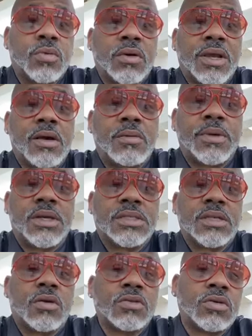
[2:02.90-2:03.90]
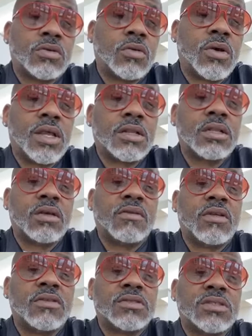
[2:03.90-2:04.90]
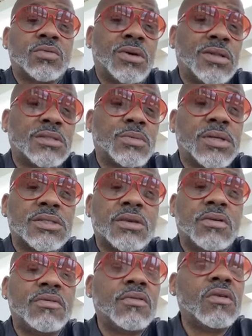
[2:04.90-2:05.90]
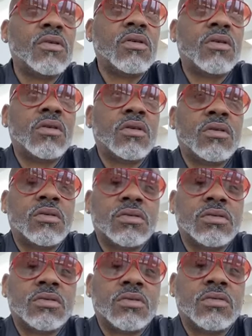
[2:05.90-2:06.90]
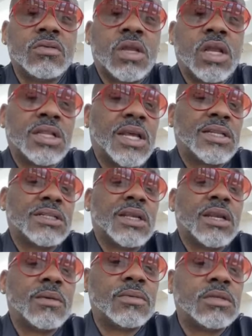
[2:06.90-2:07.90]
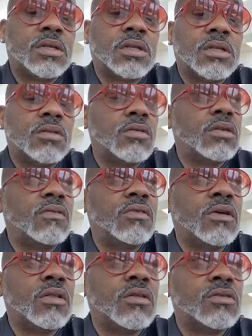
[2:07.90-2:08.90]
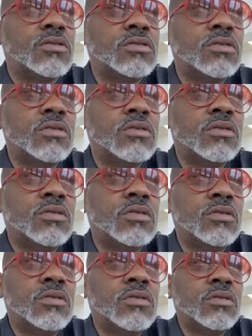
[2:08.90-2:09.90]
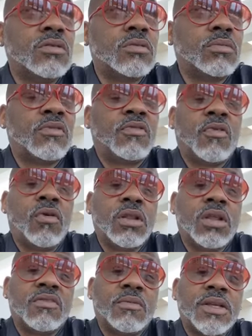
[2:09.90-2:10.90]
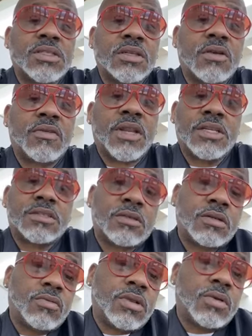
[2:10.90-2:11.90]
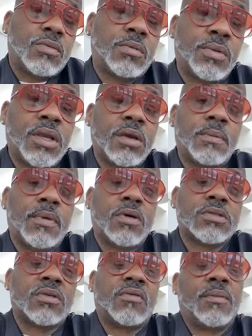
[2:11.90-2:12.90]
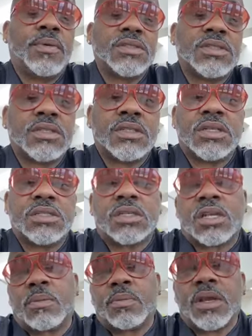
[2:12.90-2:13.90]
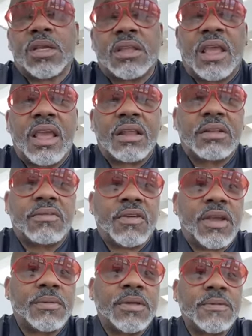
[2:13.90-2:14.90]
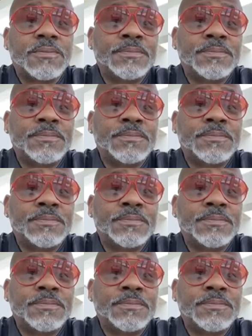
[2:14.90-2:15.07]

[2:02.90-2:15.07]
work out because I also know how to love others as well as myself. You know, a lot of times, you know, loving others before I love myself. And that's really what being a boss of a business is. It's like being a dad in the family.